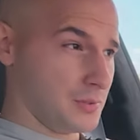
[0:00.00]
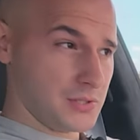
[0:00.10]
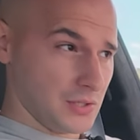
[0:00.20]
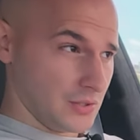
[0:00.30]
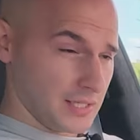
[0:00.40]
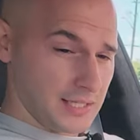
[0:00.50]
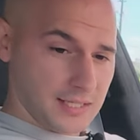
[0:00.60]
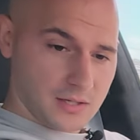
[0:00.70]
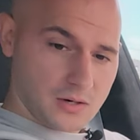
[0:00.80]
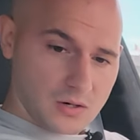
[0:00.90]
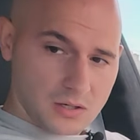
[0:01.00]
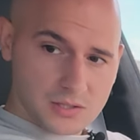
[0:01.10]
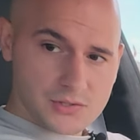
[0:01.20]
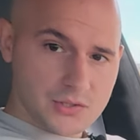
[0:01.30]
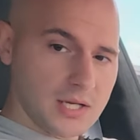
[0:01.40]
persona in the
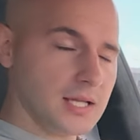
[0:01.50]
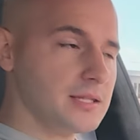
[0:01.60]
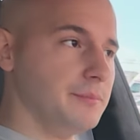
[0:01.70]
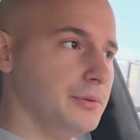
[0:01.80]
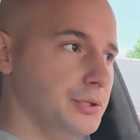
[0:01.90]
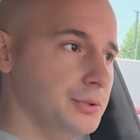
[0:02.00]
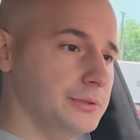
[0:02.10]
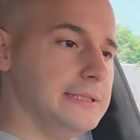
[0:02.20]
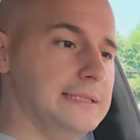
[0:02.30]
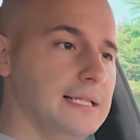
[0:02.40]
car. So you got the blue